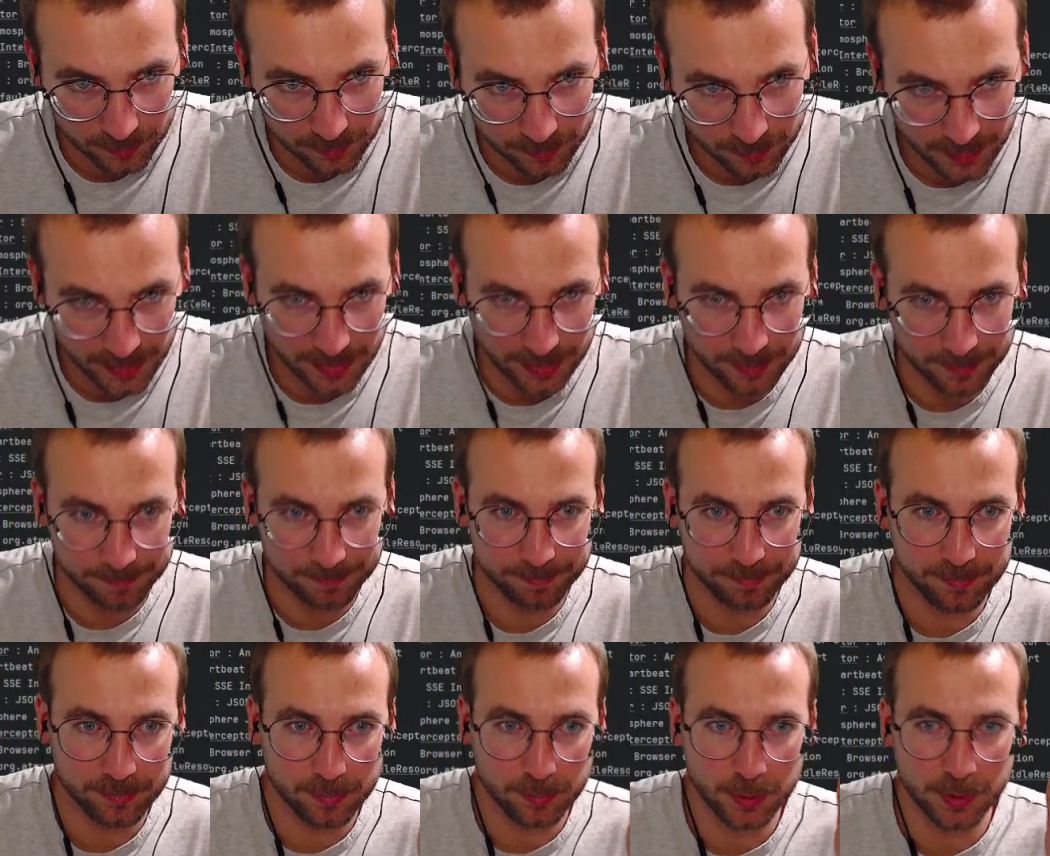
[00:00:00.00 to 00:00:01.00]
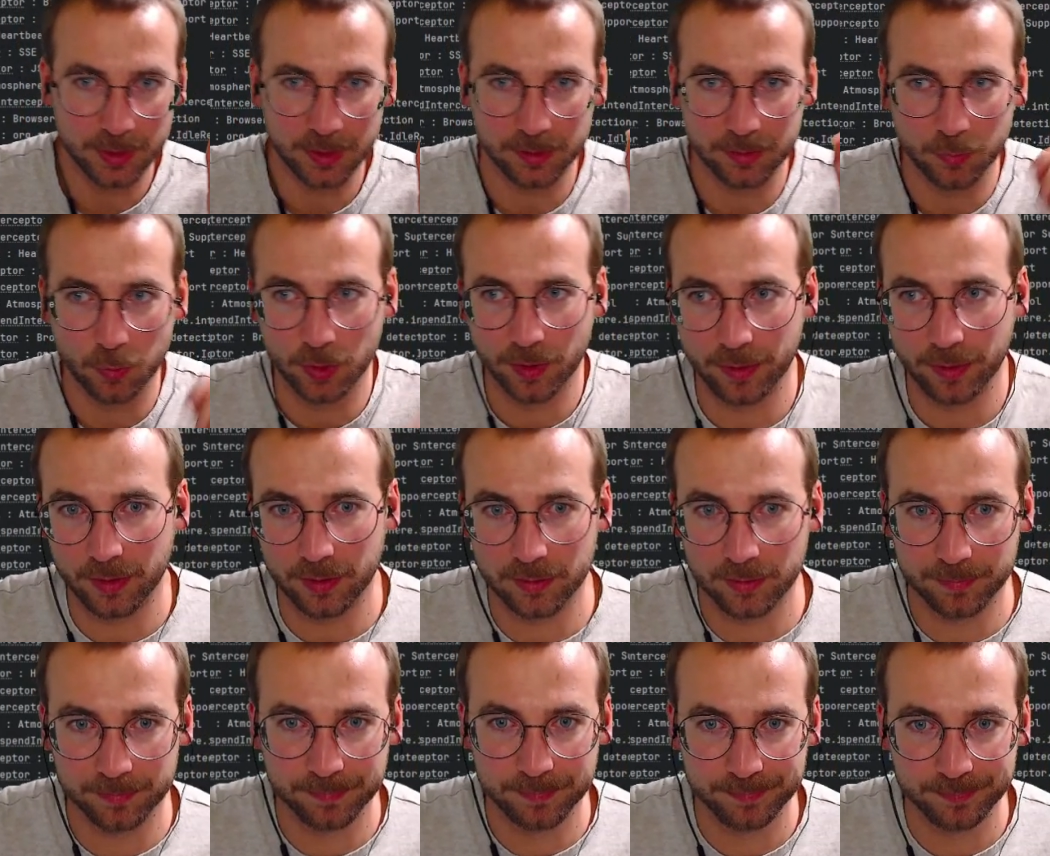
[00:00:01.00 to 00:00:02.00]
Yeah, we don't want that.
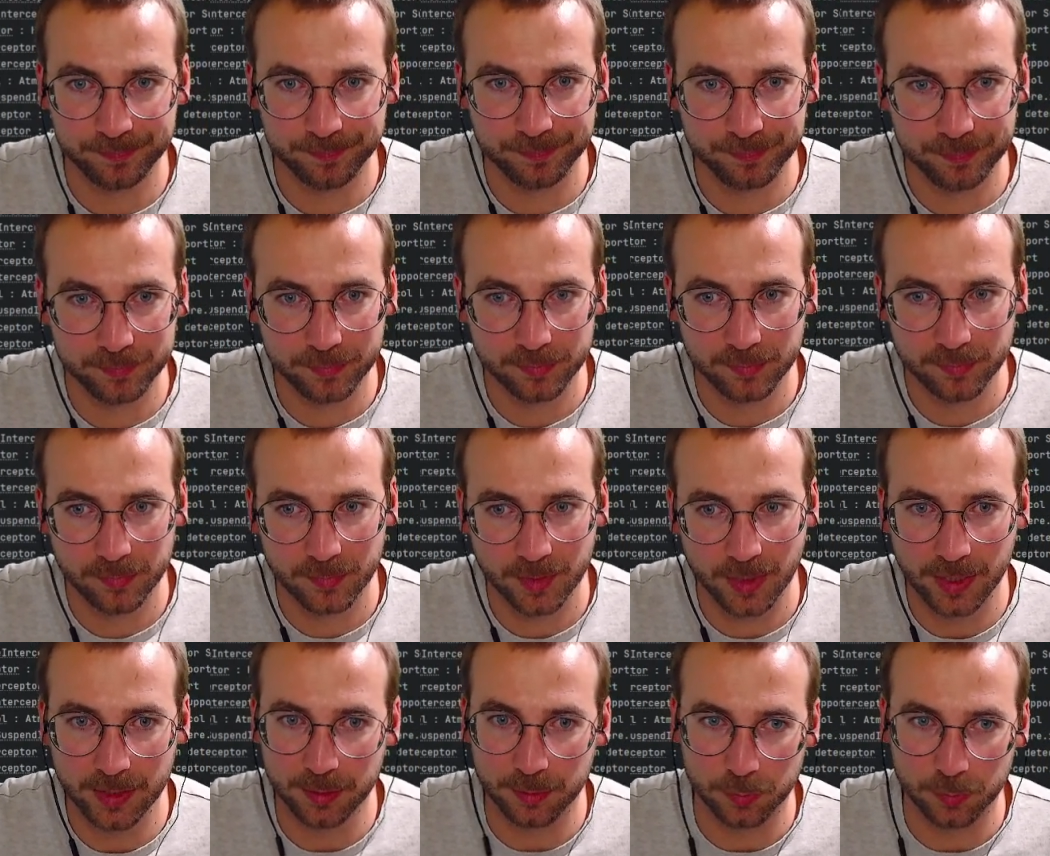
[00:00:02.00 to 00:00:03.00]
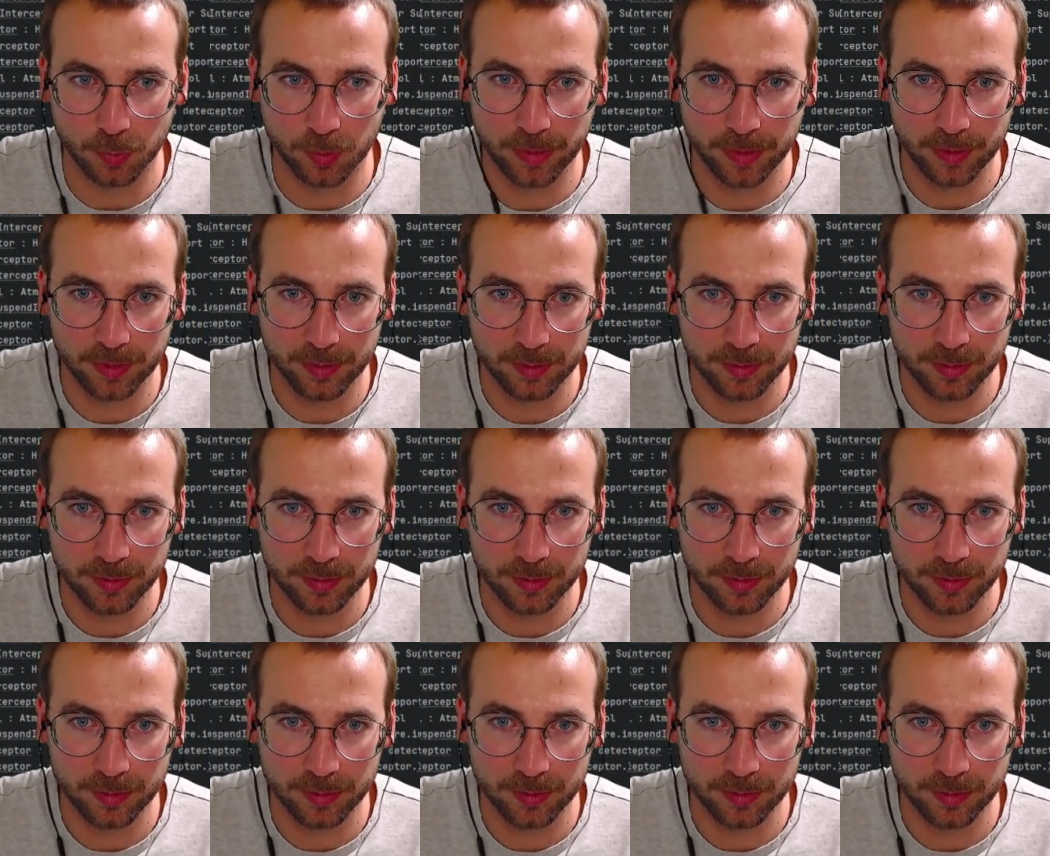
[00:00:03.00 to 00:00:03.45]
I don't want that.